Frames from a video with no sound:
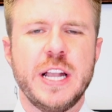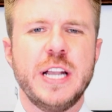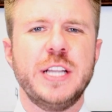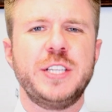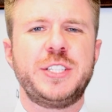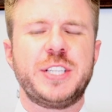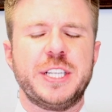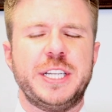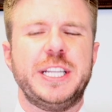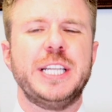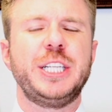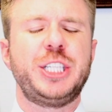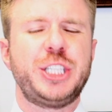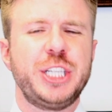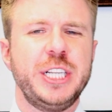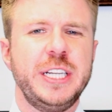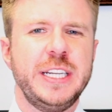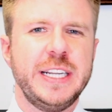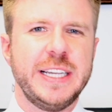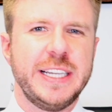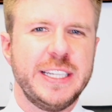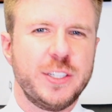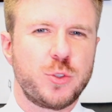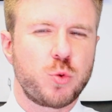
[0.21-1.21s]

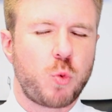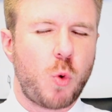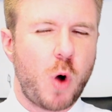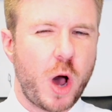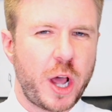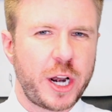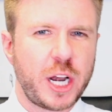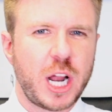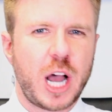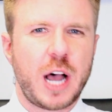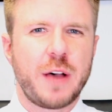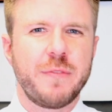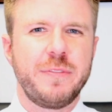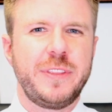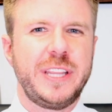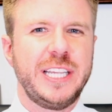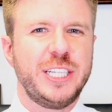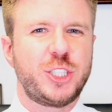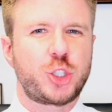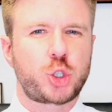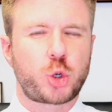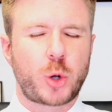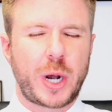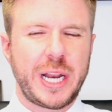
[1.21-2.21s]
Sedition is one of the
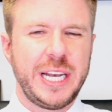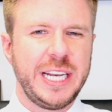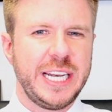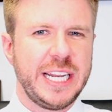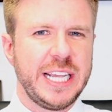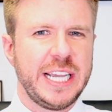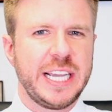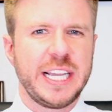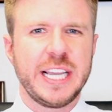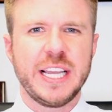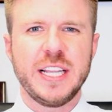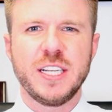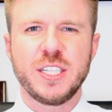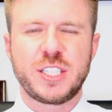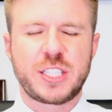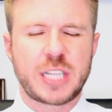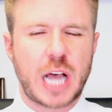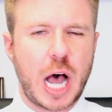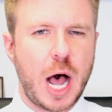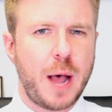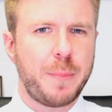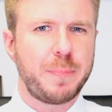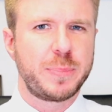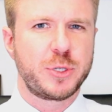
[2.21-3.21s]
trending
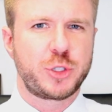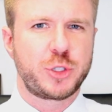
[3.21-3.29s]
top